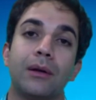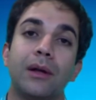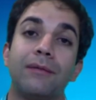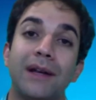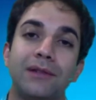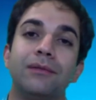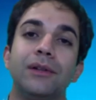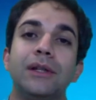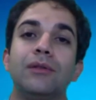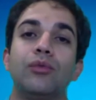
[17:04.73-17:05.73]

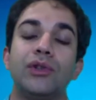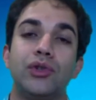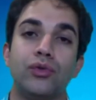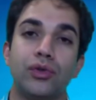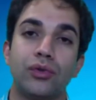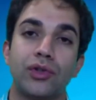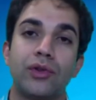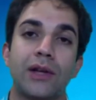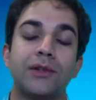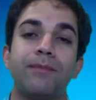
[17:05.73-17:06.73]
effectively reduce your
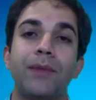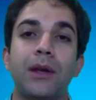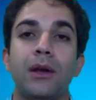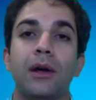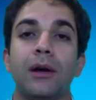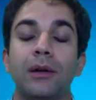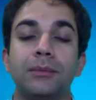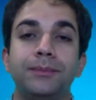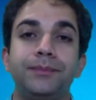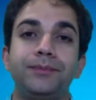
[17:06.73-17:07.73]
stress.
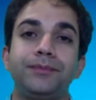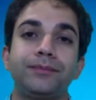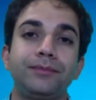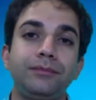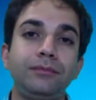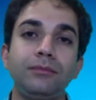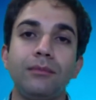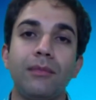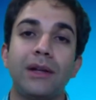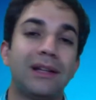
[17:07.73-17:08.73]

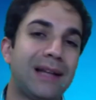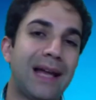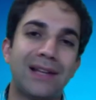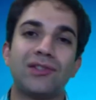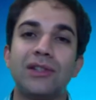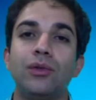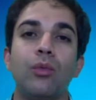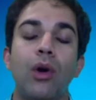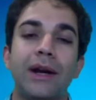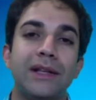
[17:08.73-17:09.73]
The last thing you
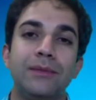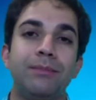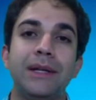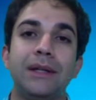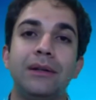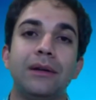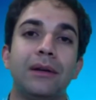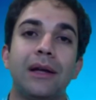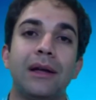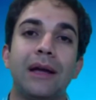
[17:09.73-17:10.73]
want is being
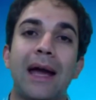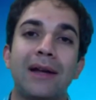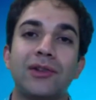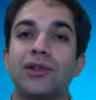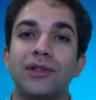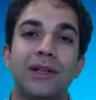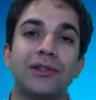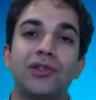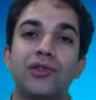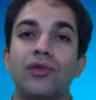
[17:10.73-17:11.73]
anxious
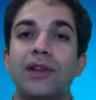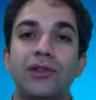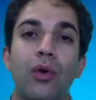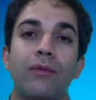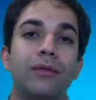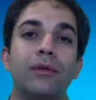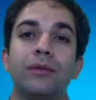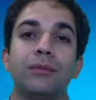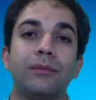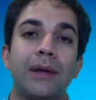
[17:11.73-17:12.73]
and stressed
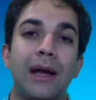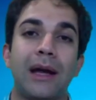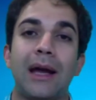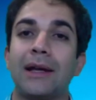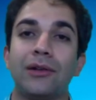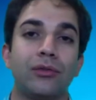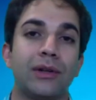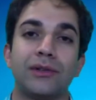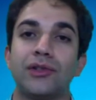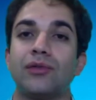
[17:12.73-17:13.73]
over anger
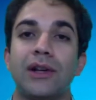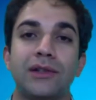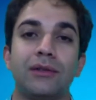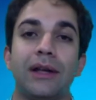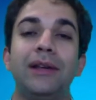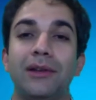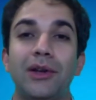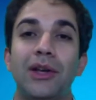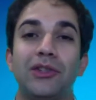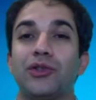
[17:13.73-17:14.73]
and stress. Like,
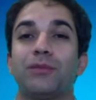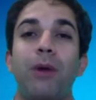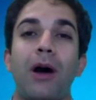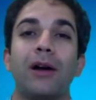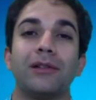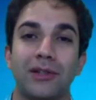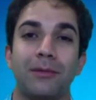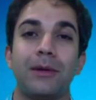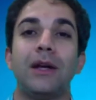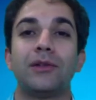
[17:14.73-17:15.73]
it just piles
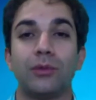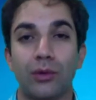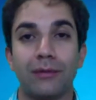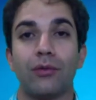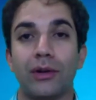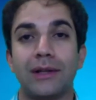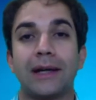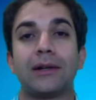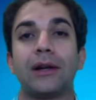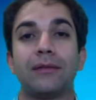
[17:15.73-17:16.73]
up. So you want to avoid
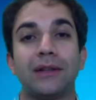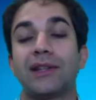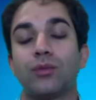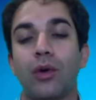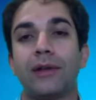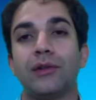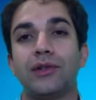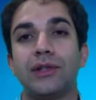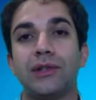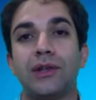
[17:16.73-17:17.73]
that kind of thing. That's why
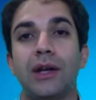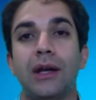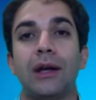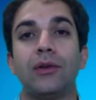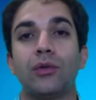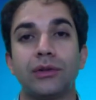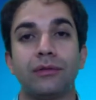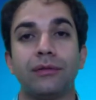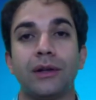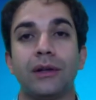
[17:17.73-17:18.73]
there's this notion
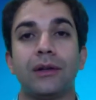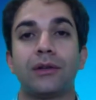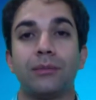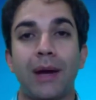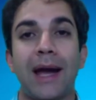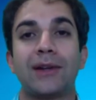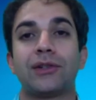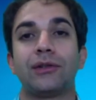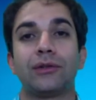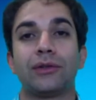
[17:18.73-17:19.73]
of
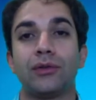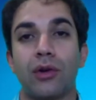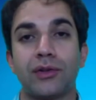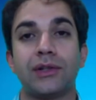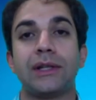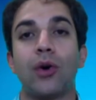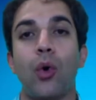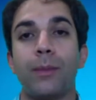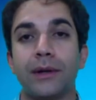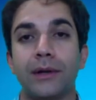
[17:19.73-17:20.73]
compassion, curiosity,
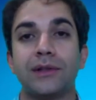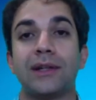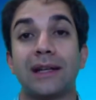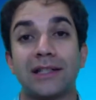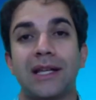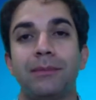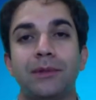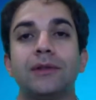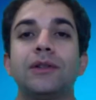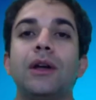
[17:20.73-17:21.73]
openness, and
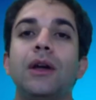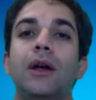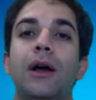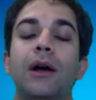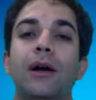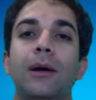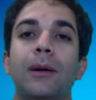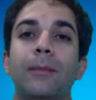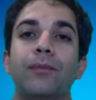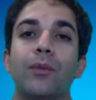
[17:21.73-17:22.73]
acceptance
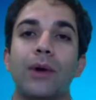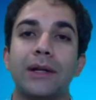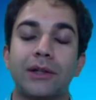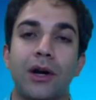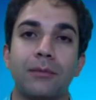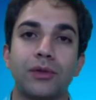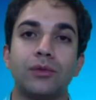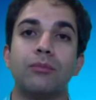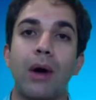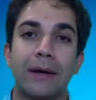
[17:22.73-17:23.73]
when it comes
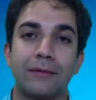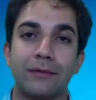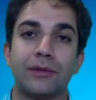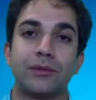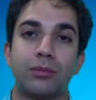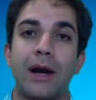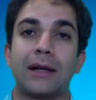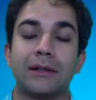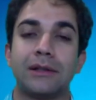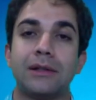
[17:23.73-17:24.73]
to mindfulness
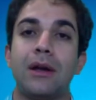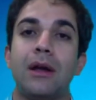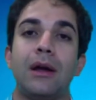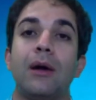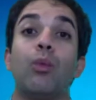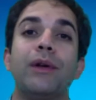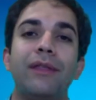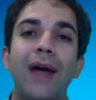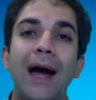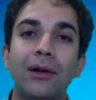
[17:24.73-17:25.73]
practice.
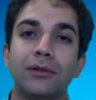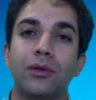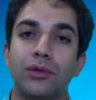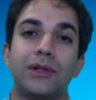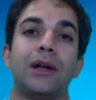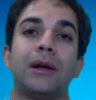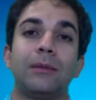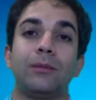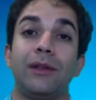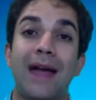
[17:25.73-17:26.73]
Without
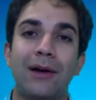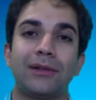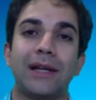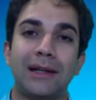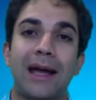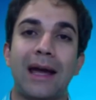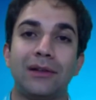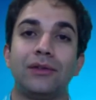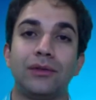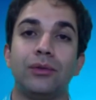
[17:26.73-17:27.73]
that
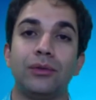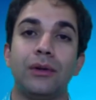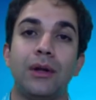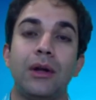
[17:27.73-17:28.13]
attitude,